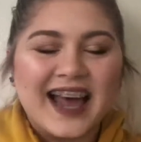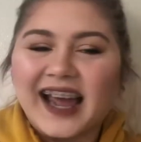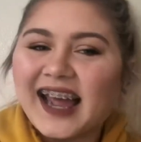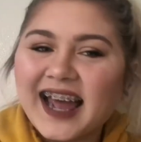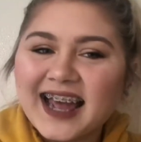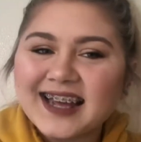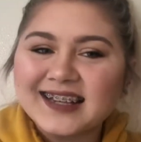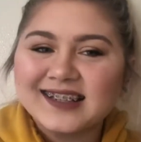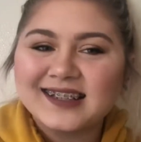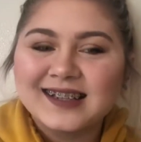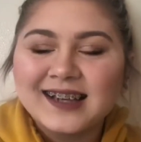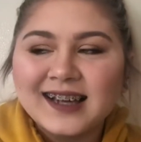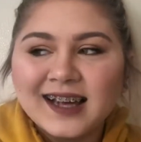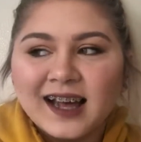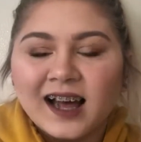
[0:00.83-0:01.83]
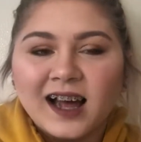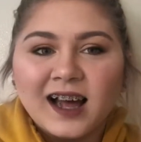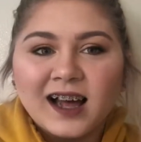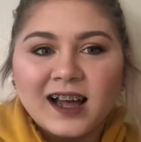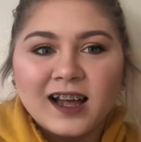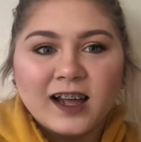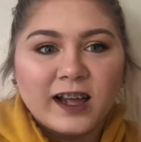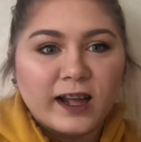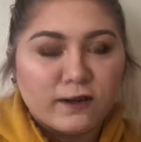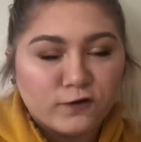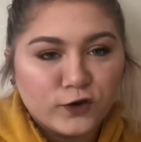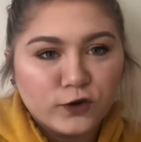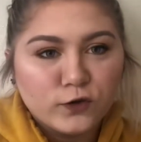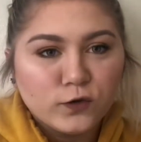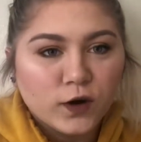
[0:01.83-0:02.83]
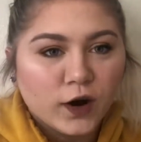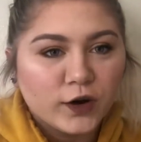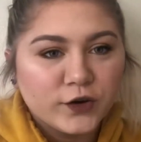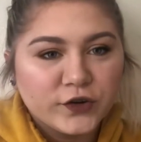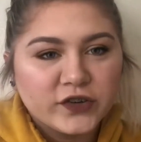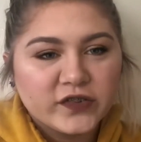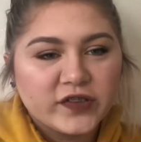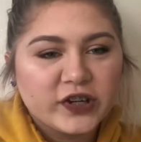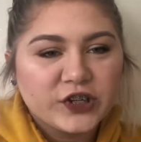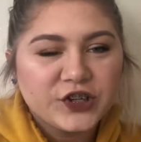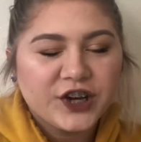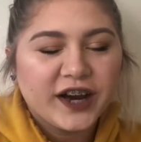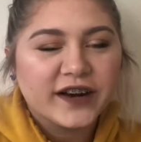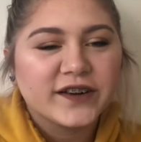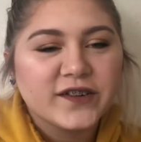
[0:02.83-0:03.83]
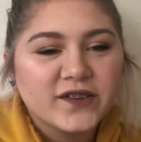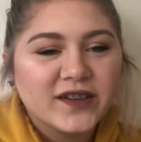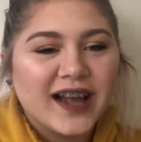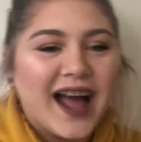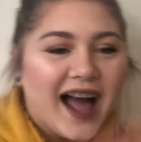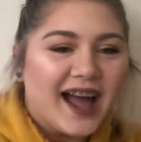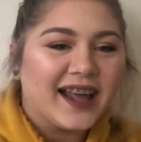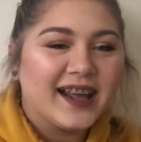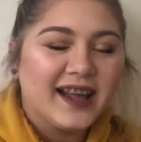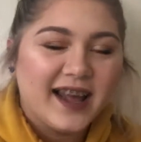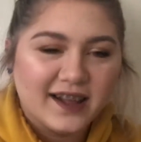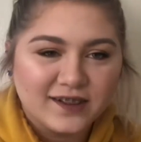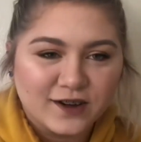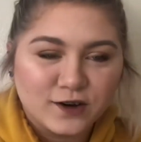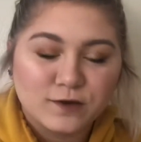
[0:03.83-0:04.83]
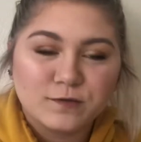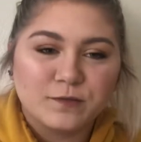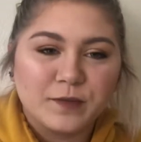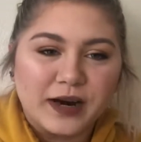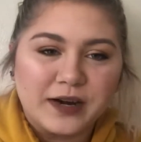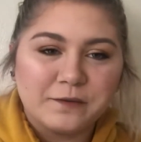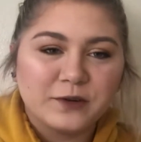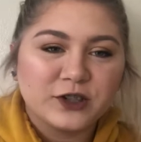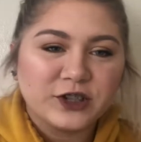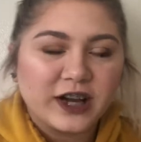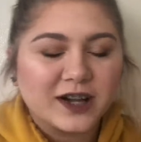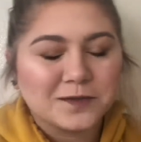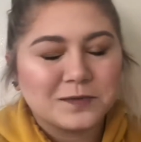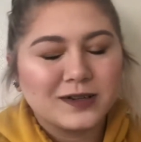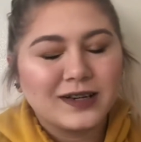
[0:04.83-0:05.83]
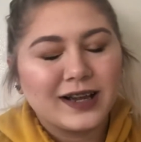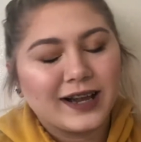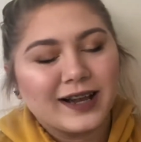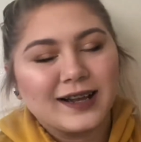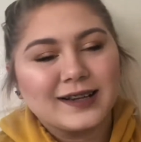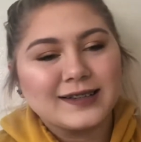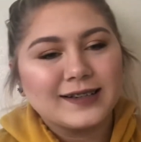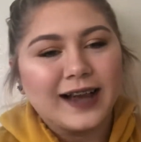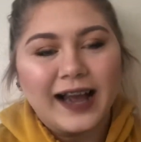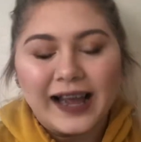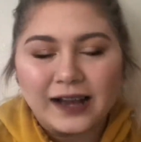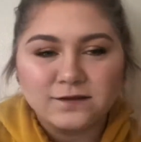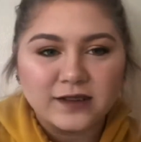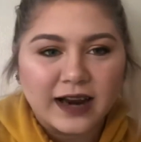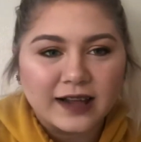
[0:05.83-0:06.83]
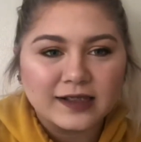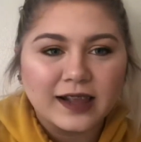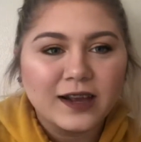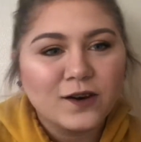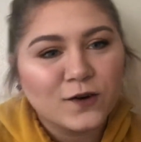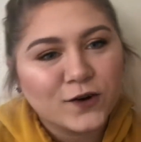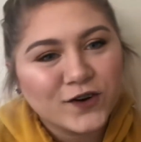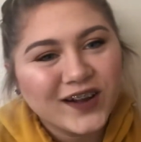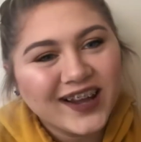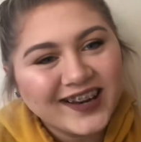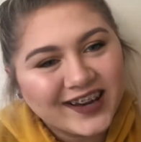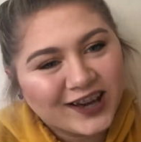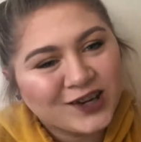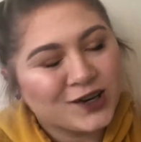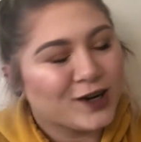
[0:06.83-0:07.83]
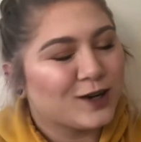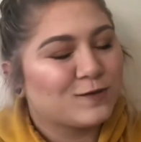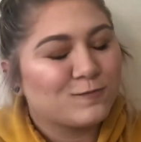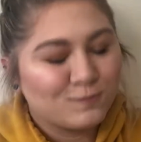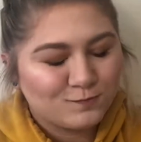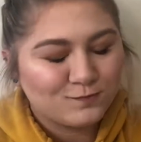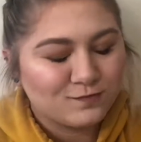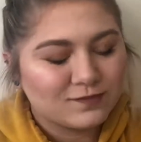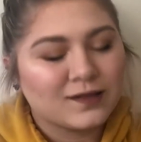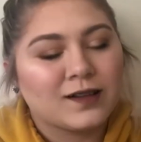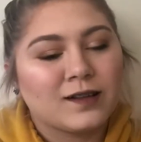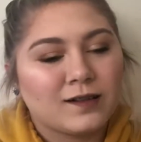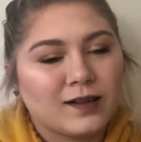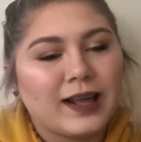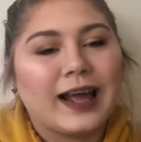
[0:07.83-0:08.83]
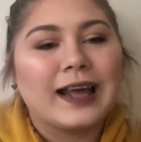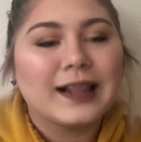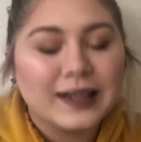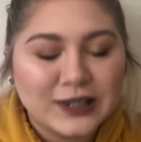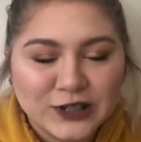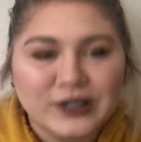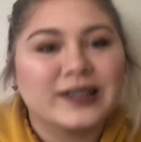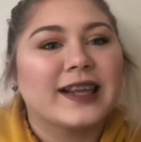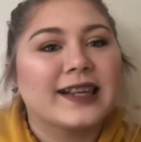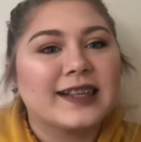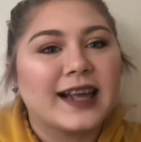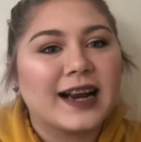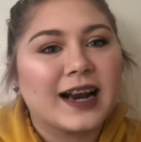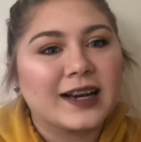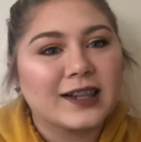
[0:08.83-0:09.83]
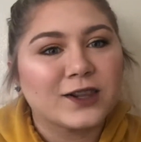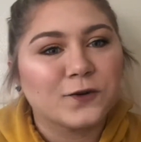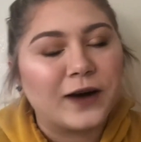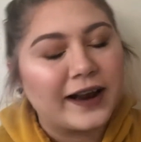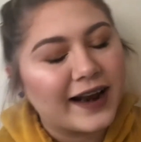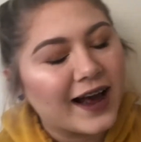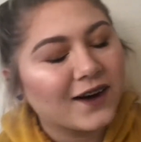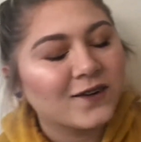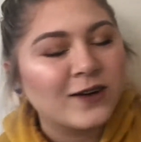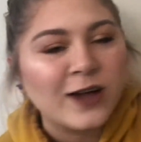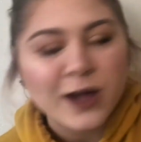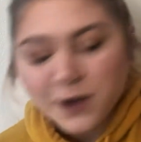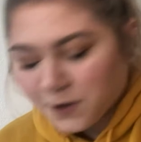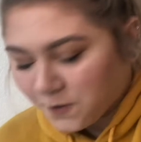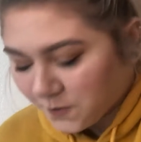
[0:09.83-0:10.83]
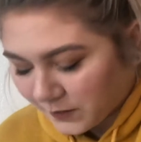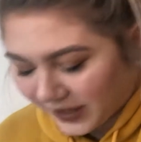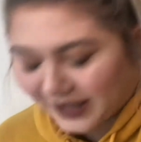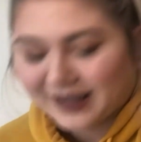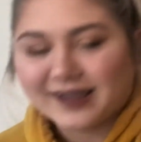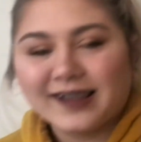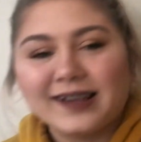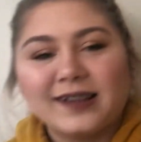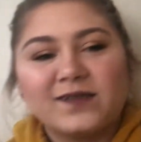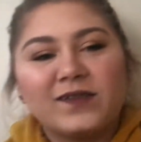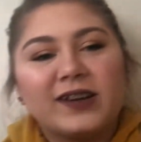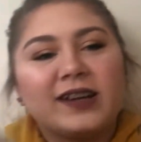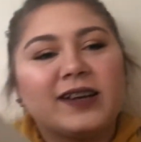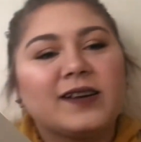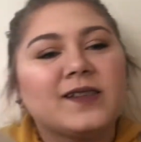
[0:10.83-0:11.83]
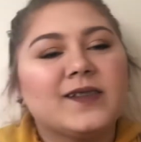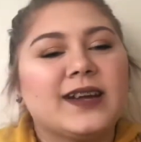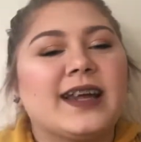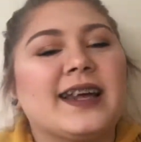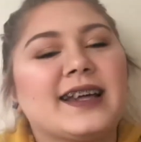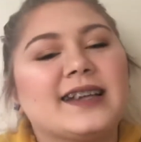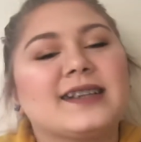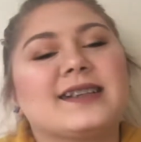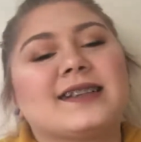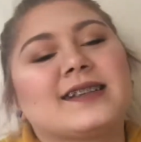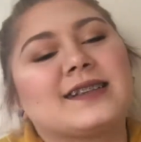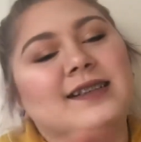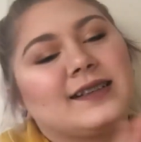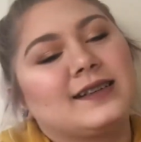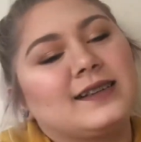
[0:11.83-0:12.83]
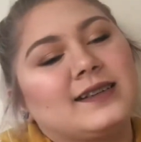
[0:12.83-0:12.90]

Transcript: Hi guys! If you are new to this channel, hi, hello, my name is Jazzmen and I have an online ordering addiction. Okay, let's just get that out of the way now because this video is